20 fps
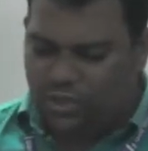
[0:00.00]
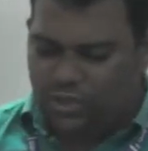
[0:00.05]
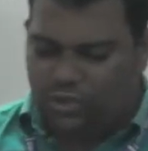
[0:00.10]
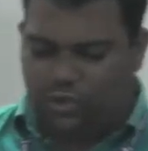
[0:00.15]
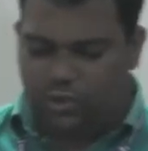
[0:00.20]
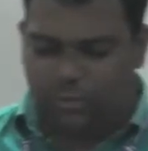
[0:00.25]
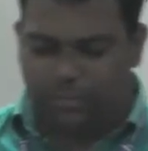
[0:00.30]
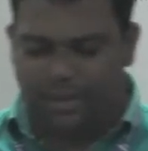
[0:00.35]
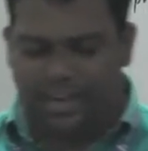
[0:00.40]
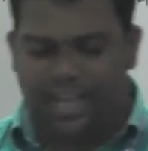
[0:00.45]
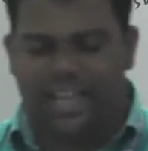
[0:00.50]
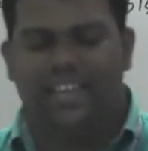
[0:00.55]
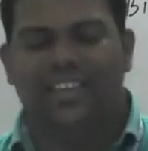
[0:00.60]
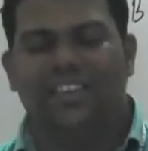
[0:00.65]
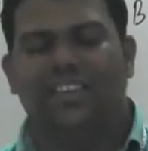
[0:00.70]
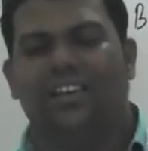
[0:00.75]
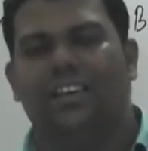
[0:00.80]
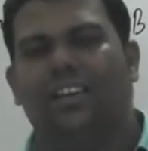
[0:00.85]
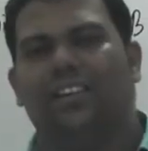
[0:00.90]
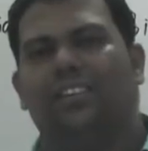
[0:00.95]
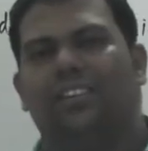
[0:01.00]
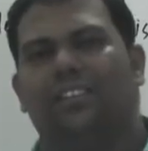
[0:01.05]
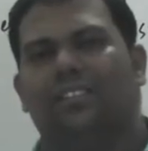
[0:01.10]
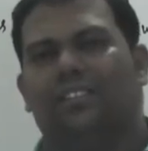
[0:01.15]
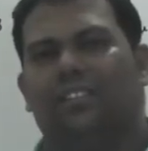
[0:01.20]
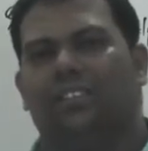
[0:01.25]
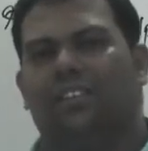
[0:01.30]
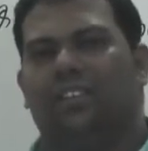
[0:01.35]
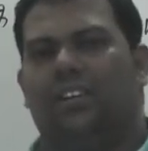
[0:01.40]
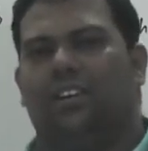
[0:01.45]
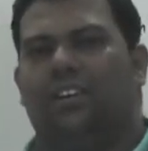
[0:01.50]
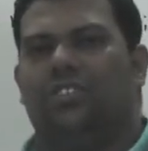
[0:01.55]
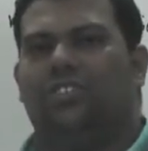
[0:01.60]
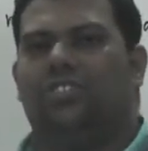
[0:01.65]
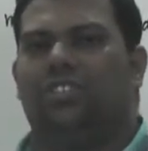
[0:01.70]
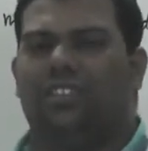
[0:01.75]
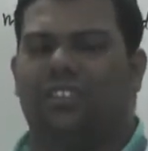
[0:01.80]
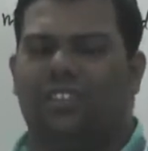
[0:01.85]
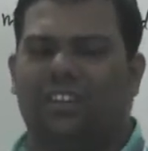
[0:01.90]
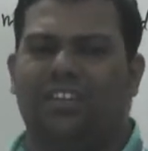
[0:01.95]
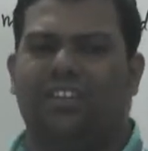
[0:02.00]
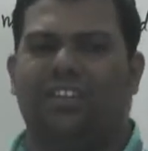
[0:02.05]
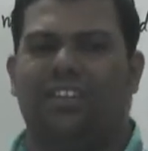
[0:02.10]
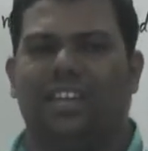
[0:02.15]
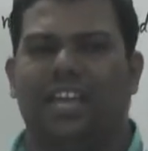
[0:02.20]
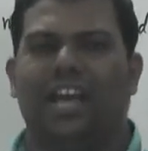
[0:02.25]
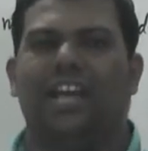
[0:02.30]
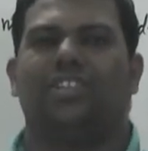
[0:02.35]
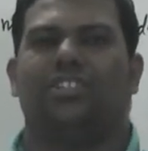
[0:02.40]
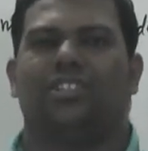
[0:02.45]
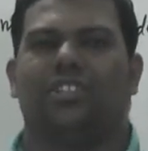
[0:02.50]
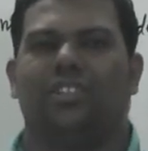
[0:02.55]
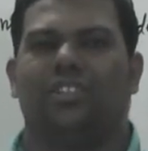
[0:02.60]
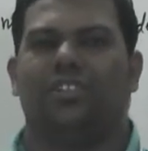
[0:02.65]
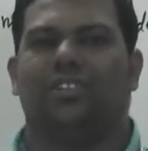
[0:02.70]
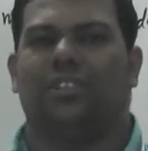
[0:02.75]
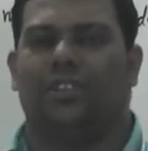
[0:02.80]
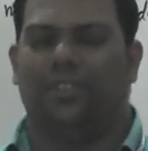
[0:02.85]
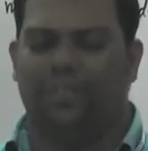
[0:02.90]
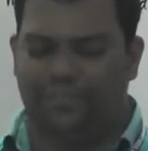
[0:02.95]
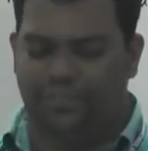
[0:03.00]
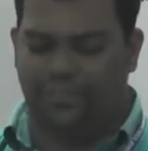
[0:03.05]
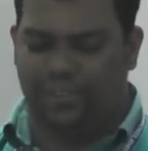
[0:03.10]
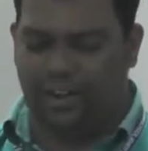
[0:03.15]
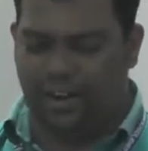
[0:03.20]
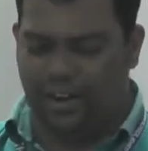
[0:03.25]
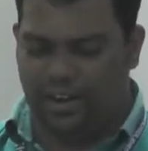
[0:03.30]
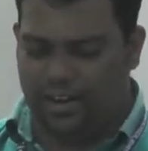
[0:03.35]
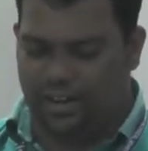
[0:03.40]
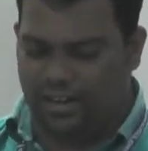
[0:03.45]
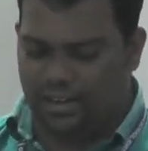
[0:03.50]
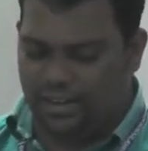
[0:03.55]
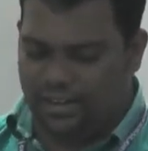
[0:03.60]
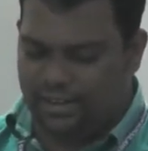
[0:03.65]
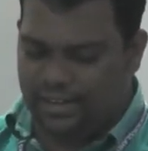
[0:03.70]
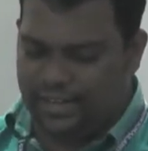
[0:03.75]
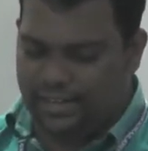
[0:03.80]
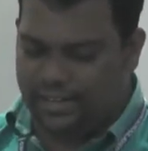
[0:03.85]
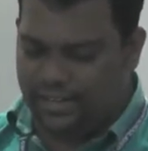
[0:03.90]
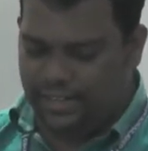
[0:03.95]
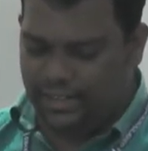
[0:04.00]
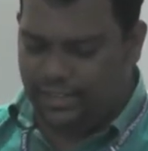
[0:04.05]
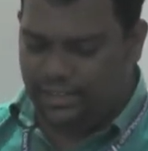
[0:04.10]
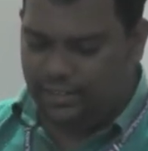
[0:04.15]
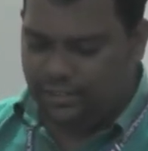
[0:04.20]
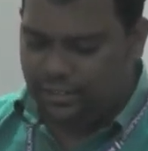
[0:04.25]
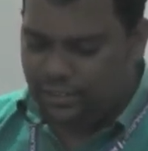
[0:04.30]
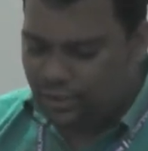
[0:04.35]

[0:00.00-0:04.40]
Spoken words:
So beta, here general reaction, if you are writing,